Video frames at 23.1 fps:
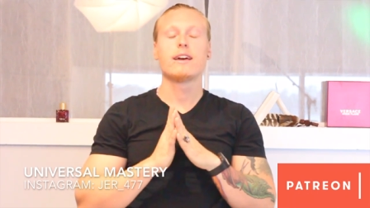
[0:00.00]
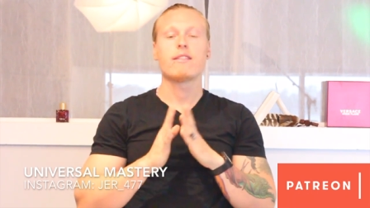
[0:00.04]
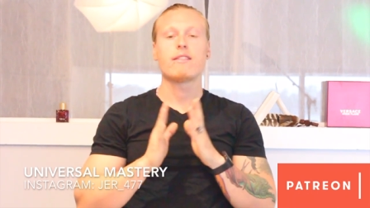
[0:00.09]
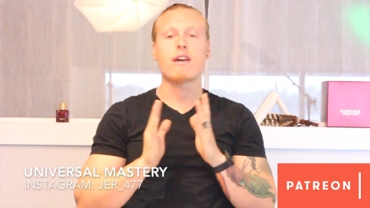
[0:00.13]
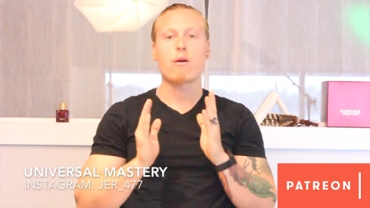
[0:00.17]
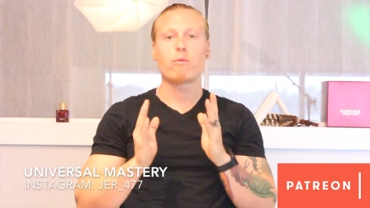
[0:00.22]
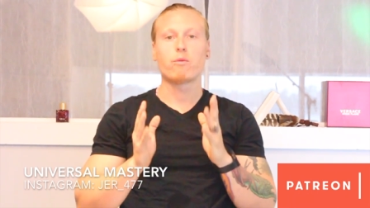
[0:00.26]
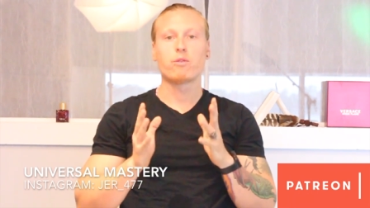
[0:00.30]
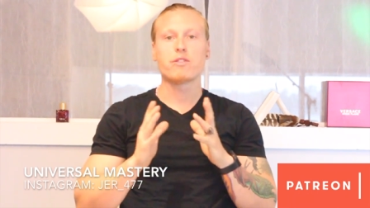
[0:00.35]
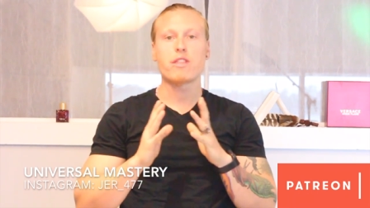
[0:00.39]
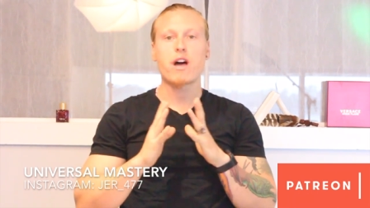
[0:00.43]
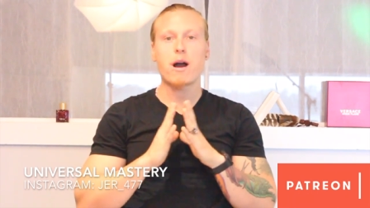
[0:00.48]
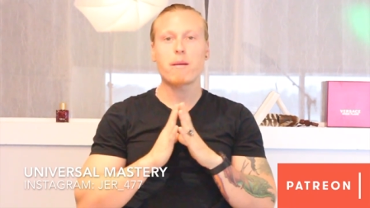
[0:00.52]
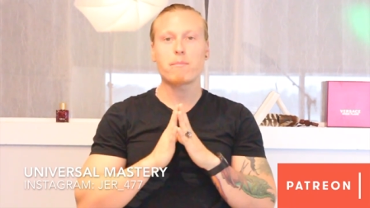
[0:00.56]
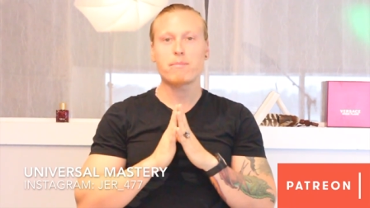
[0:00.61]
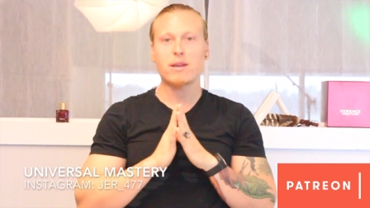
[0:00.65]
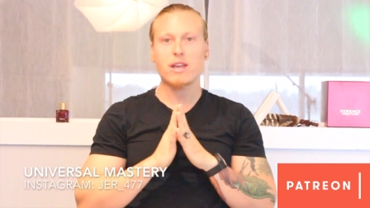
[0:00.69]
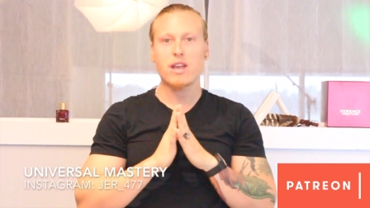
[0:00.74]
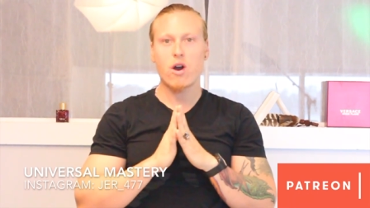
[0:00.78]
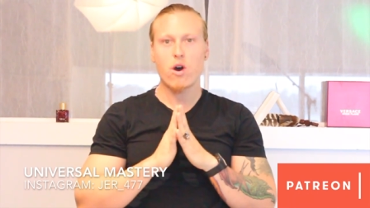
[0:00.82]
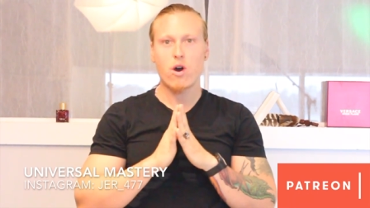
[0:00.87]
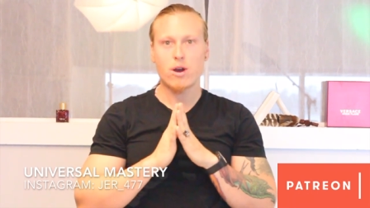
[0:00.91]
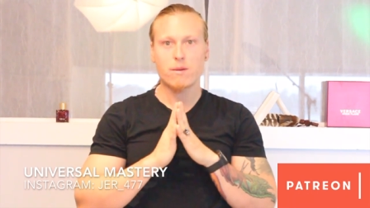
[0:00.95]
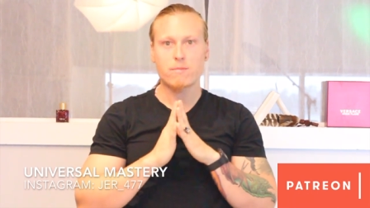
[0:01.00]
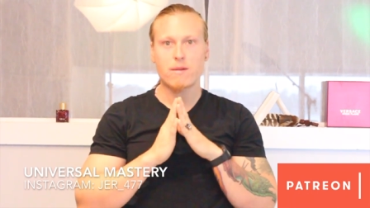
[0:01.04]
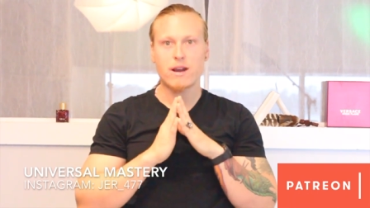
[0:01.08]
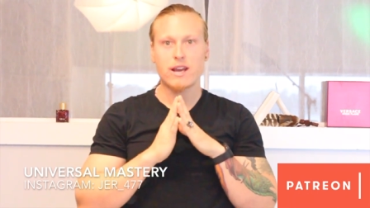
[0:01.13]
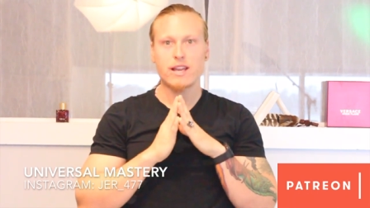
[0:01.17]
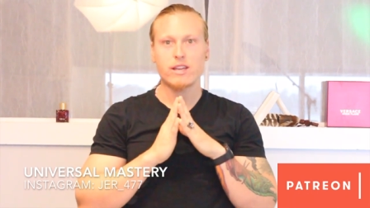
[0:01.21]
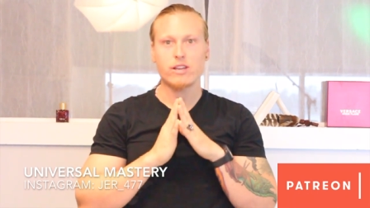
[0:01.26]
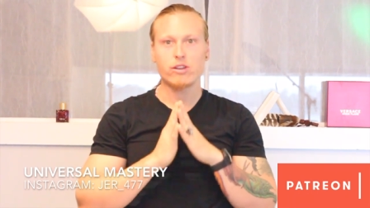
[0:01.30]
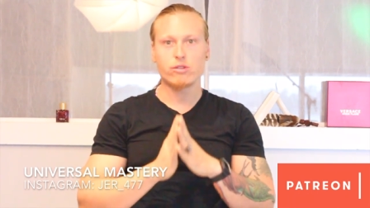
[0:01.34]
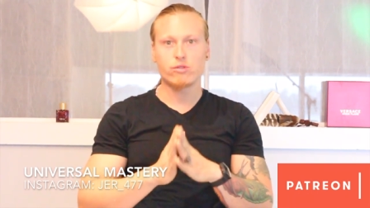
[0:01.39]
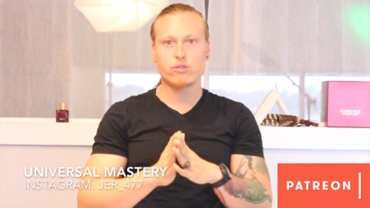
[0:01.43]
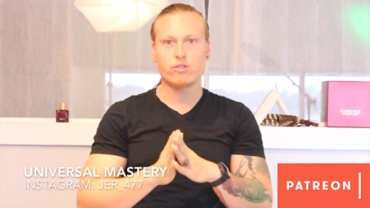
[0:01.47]
that will not be on
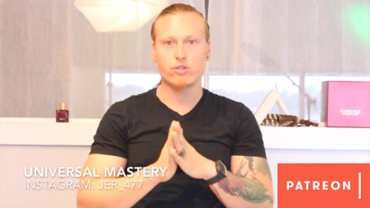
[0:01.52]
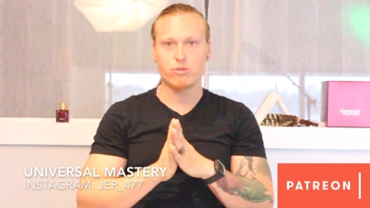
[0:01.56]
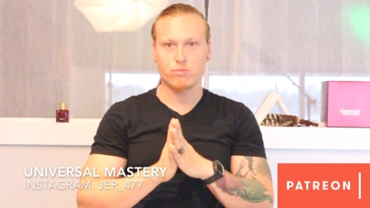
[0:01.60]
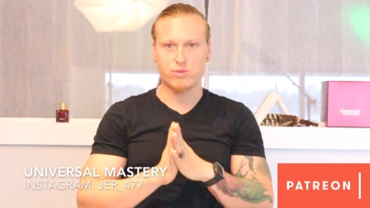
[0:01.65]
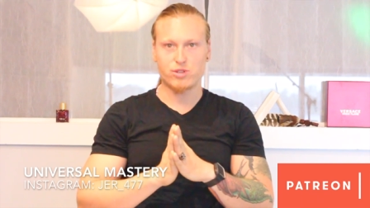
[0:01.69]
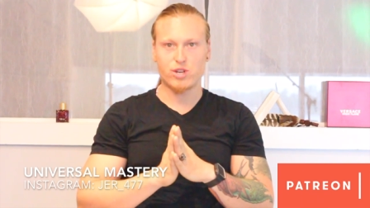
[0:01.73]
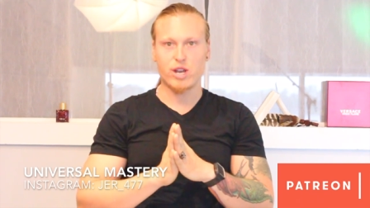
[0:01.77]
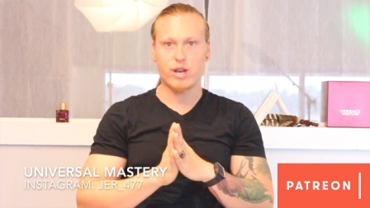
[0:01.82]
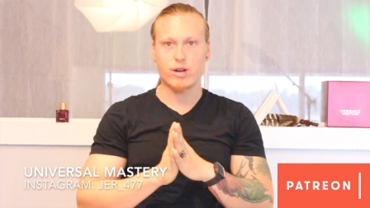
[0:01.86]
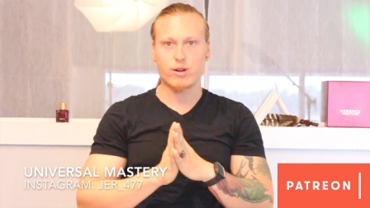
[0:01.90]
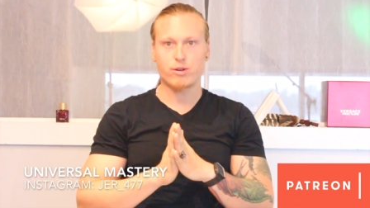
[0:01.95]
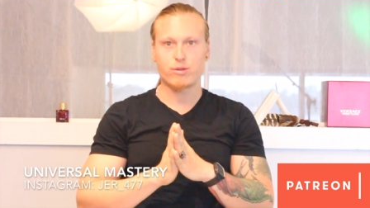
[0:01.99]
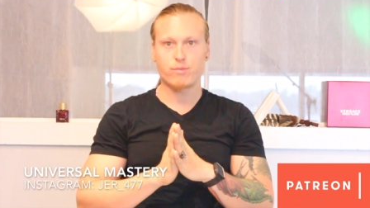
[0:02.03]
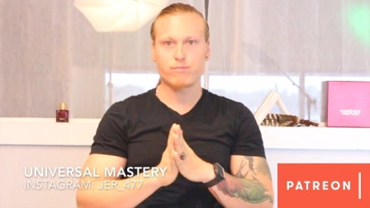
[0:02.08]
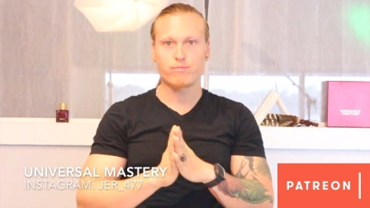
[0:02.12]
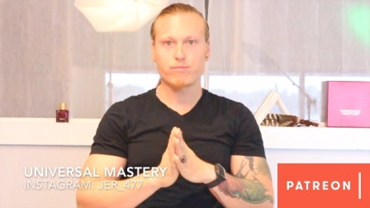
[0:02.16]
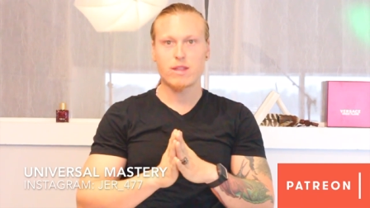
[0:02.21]
my YouTube channel.